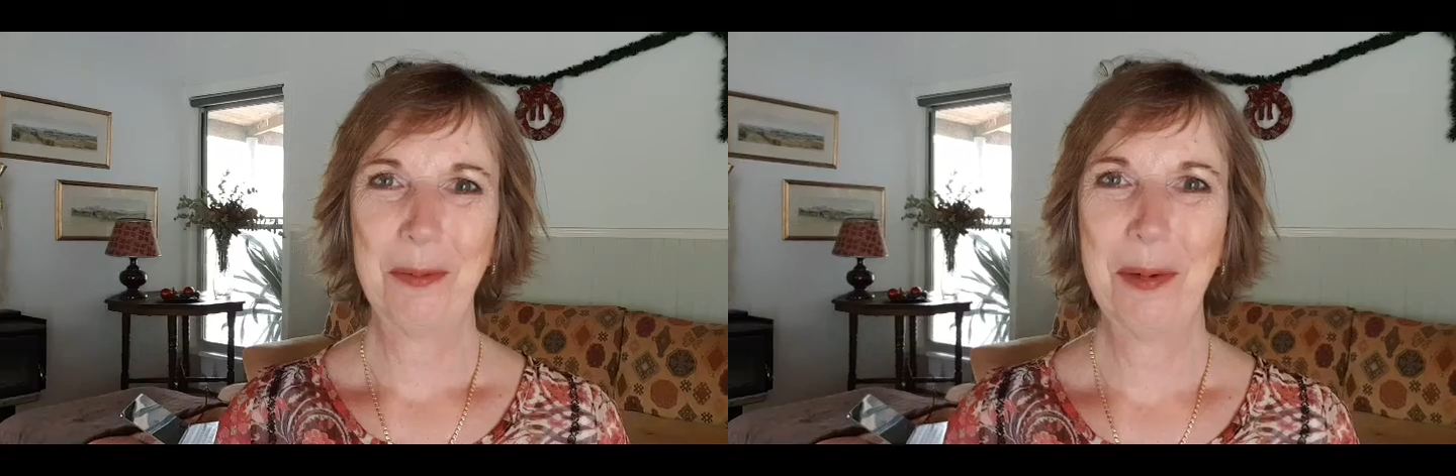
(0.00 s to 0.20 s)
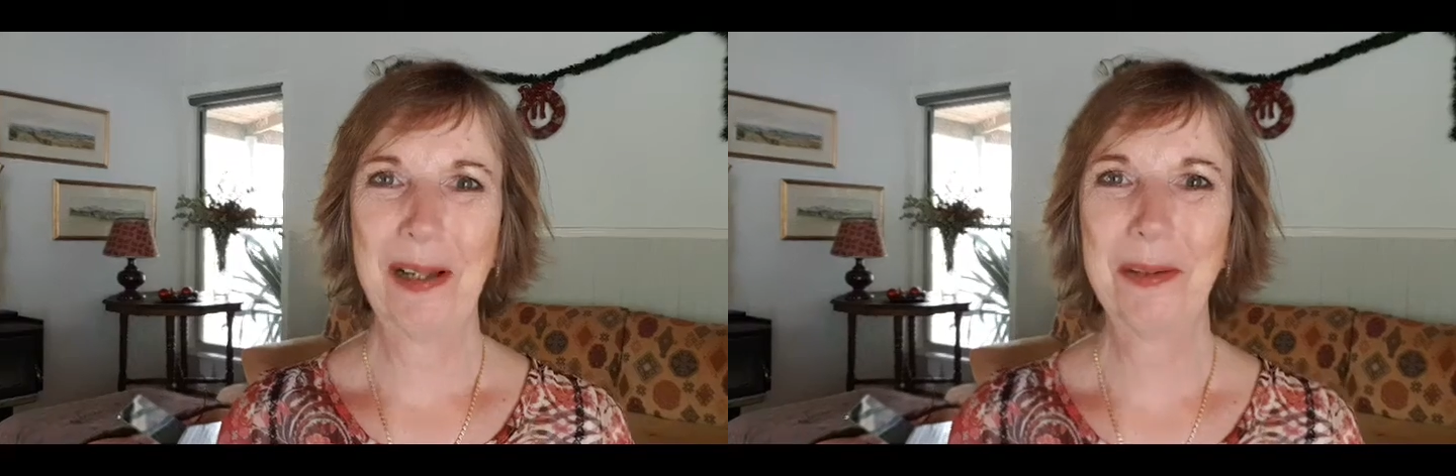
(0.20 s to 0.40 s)

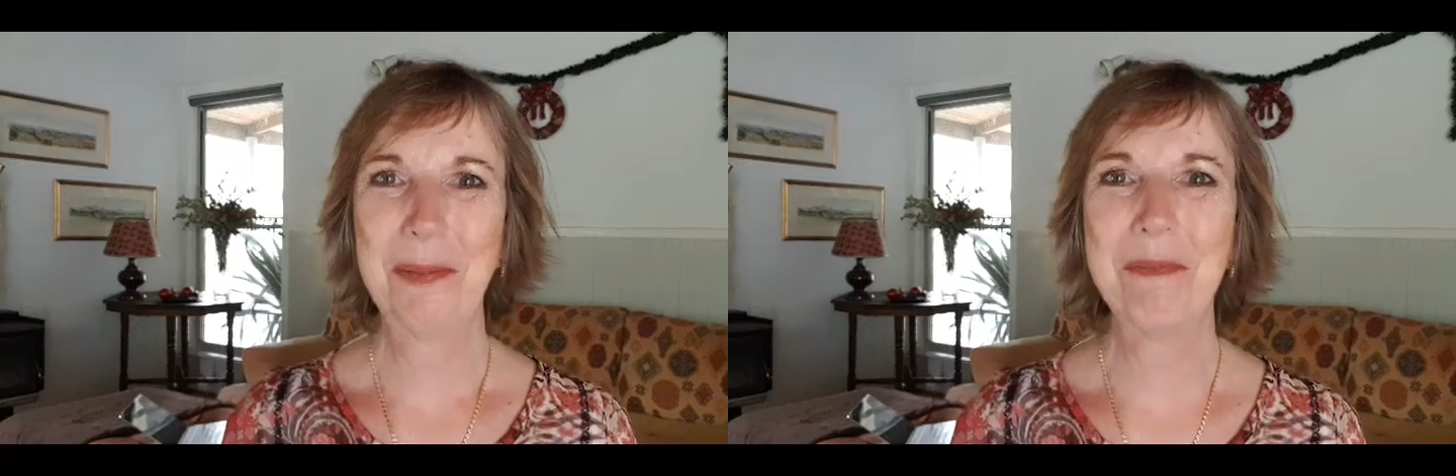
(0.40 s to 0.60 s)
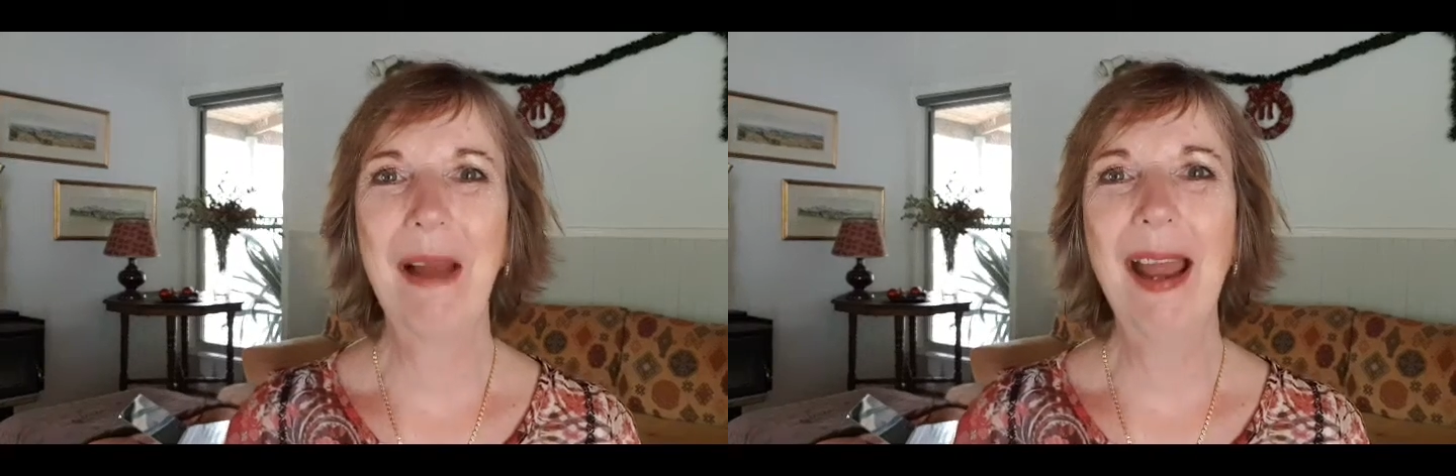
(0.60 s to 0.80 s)

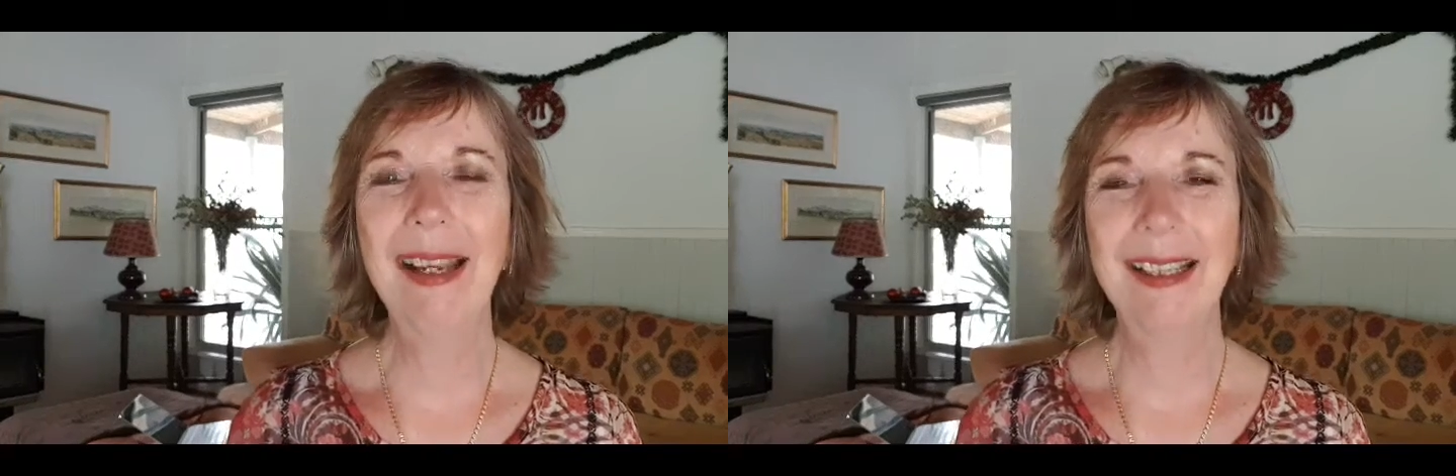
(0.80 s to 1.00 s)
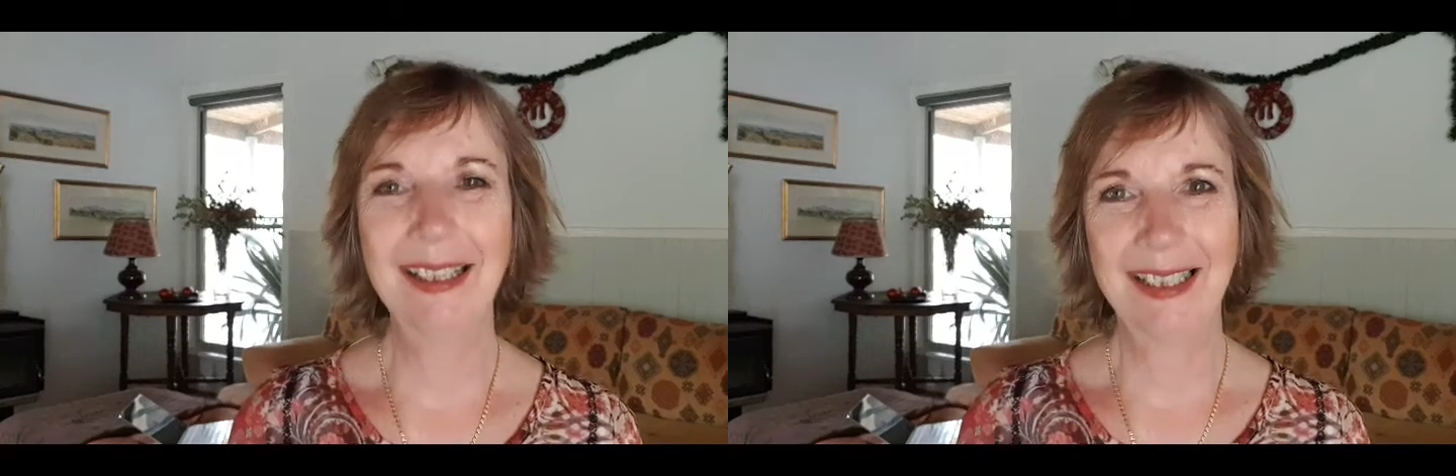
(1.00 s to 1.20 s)
Welcome
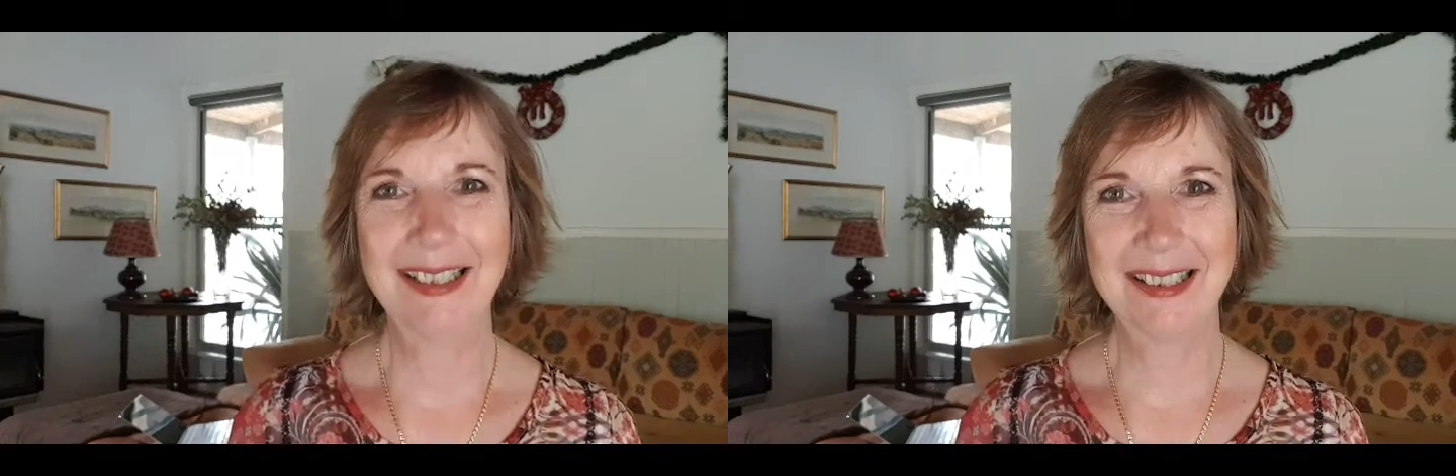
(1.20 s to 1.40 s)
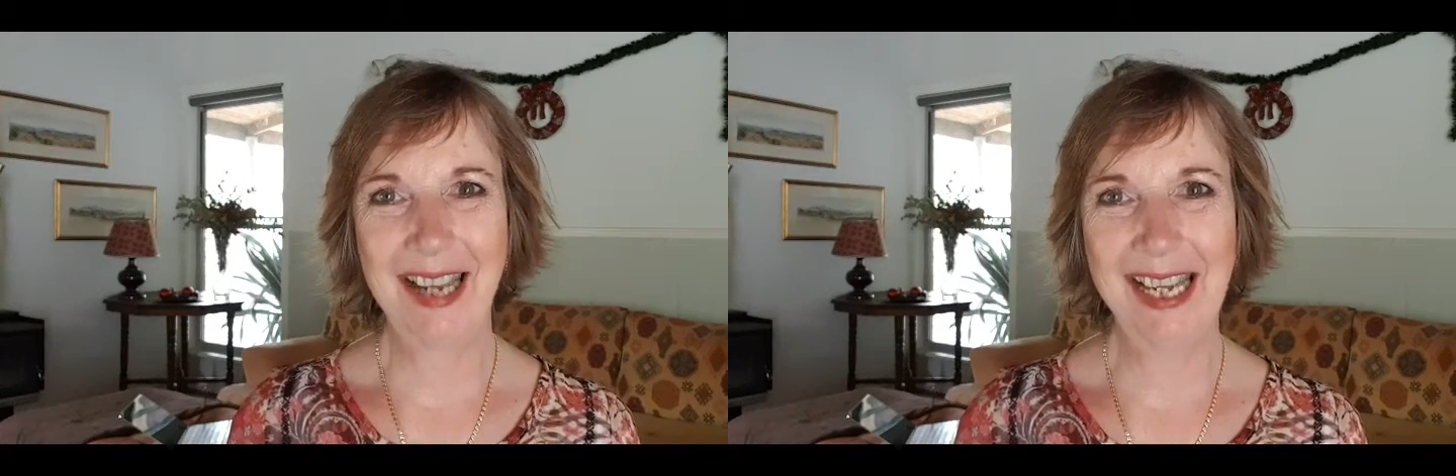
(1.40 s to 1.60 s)
back.
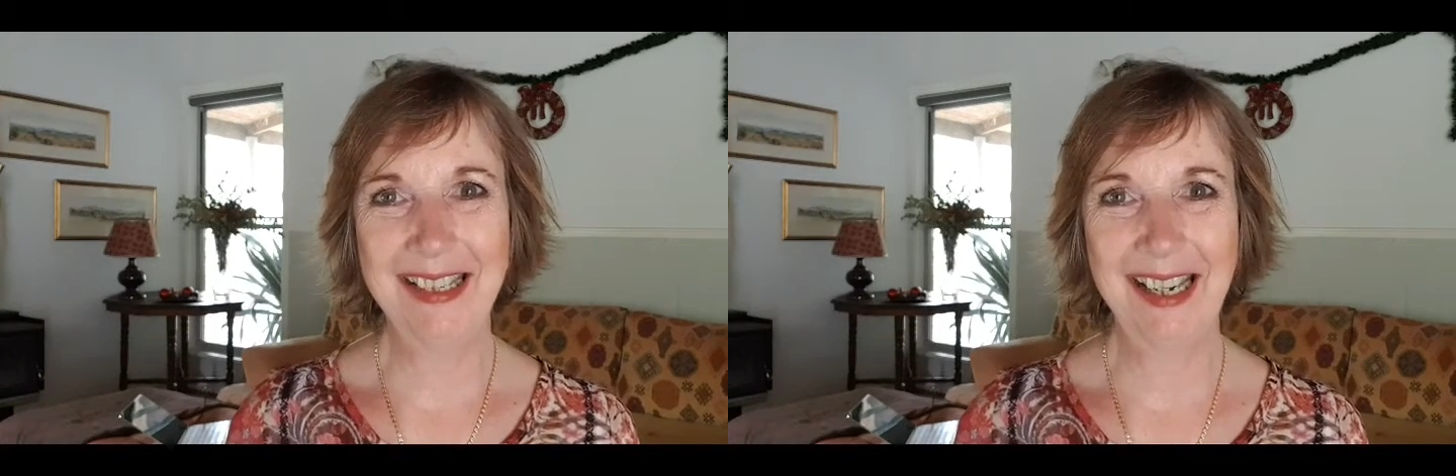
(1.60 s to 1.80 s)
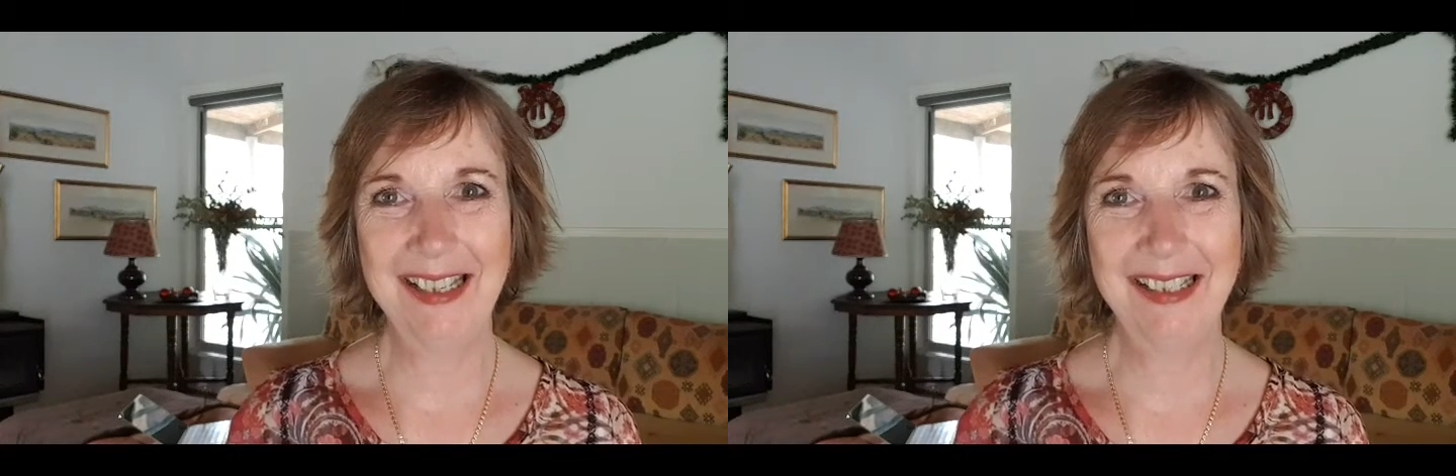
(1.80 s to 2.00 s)
It's
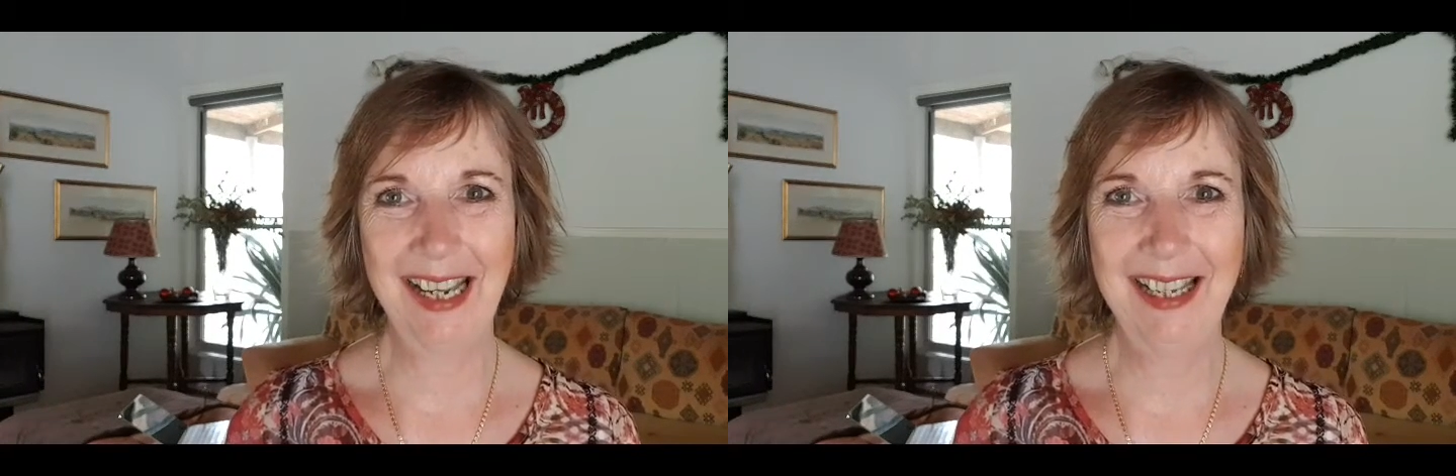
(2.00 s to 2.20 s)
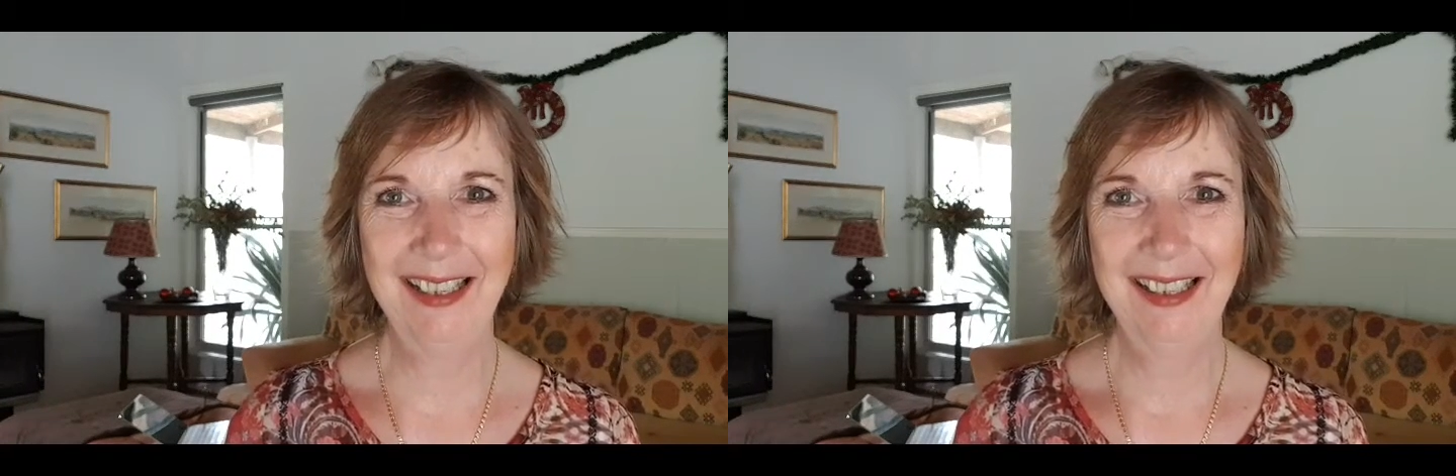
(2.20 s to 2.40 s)
10, 10,
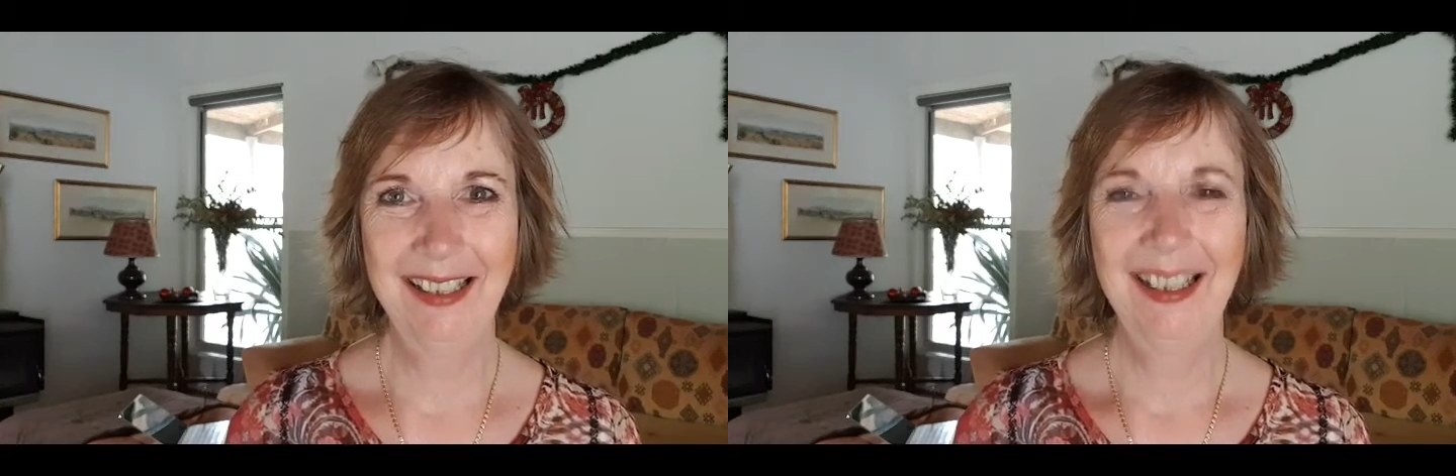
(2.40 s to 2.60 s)
10.